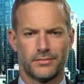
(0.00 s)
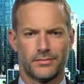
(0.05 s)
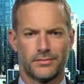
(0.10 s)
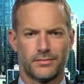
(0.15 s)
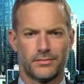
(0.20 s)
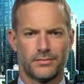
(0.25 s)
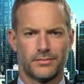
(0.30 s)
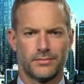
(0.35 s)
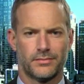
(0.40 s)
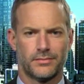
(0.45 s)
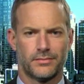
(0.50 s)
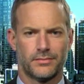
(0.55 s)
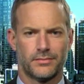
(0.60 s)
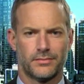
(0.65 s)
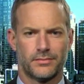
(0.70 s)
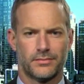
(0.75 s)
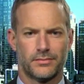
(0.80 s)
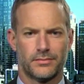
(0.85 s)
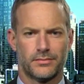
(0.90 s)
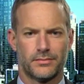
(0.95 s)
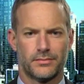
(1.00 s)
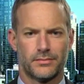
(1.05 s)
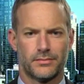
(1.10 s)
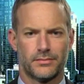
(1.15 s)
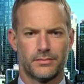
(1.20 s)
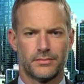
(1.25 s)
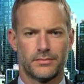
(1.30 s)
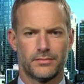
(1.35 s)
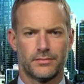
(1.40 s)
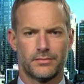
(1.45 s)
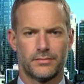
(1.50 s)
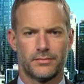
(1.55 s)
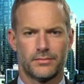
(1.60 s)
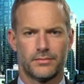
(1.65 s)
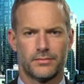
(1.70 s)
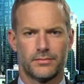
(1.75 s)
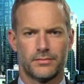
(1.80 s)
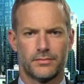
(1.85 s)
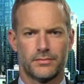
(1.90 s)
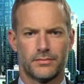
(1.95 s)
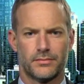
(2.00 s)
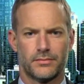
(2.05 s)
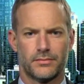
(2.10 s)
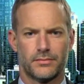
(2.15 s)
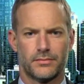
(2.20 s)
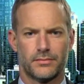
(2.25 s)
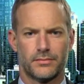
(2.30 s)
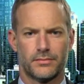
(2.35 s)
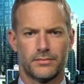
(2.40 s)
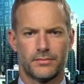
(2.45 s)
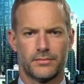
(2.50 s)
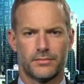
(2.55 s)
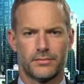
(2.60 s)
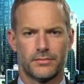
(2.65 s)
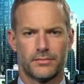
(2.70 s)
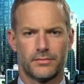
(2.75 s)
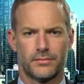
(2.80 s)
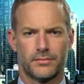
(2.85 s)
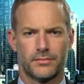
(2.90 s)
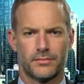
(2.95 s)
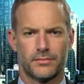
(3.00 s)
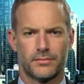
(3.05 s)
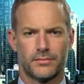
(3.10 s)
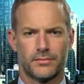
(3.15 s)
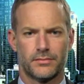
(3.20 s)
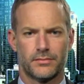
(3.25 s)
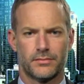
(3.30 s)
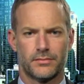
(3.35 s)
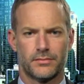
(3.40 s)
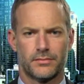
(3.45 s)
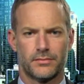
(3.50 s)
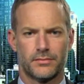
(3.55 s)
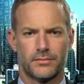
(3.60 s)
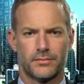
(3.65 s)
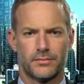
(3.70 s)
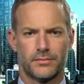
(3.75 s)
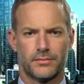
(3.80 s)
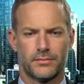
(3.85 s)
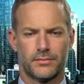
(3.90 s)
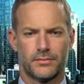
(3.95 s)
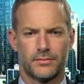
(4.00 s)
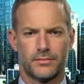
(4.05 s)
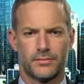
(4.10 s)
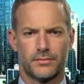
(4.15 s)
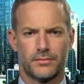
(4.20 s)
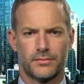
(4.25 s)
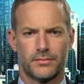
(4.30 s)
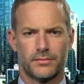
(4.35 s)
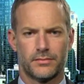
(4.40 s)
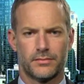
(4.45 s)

This person isn't speaking.